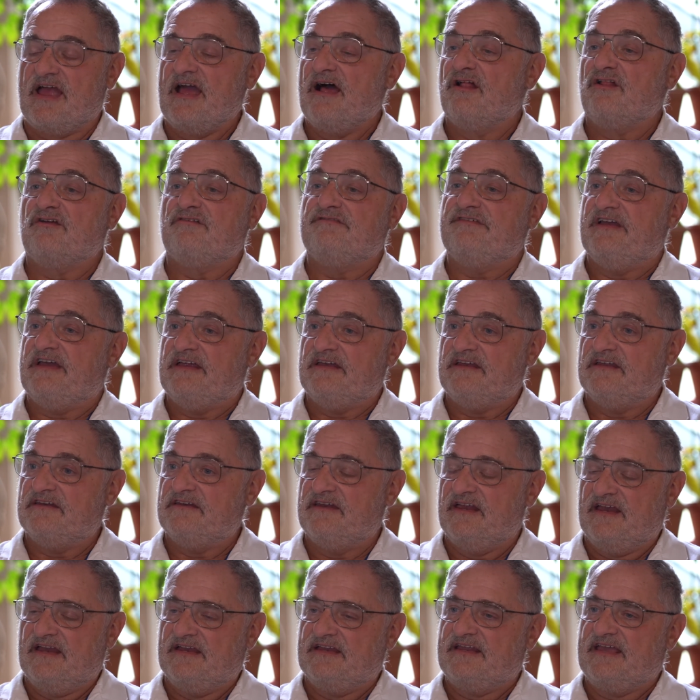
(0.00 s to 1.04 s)

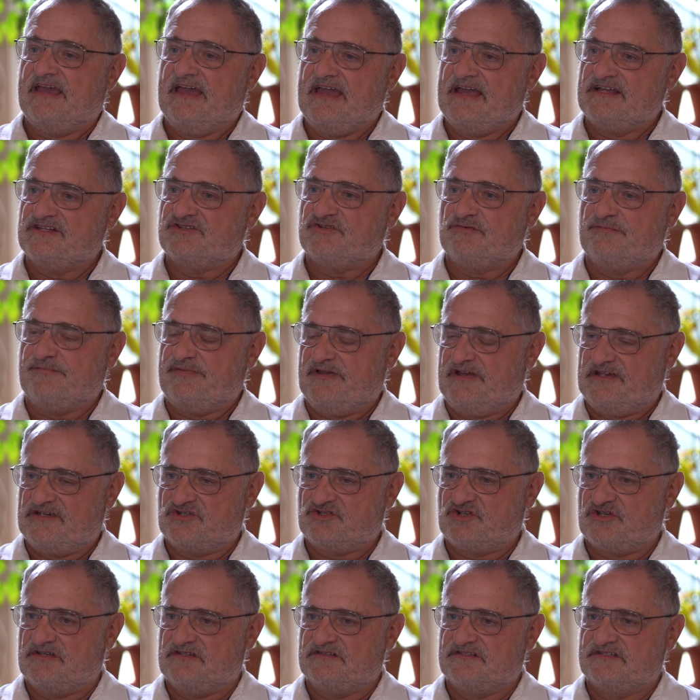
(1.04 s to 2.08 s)
elevated in cancer
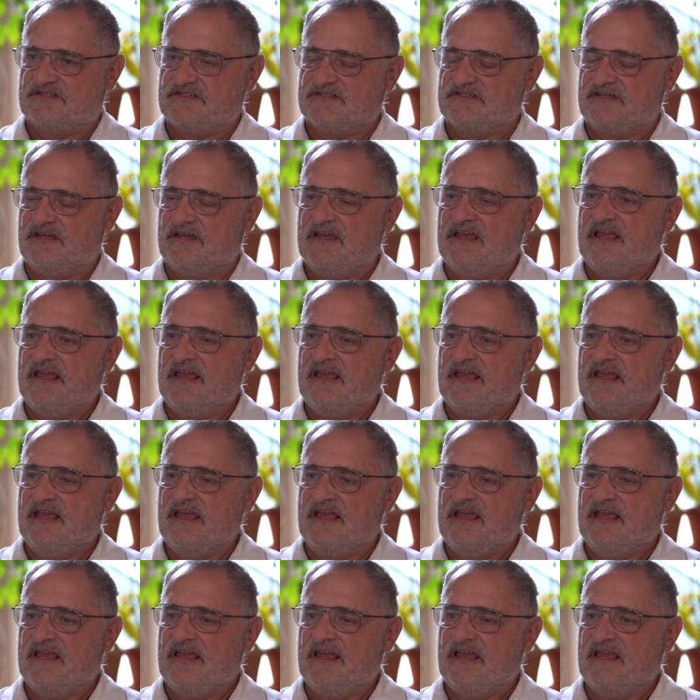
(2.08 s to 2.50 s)
patients.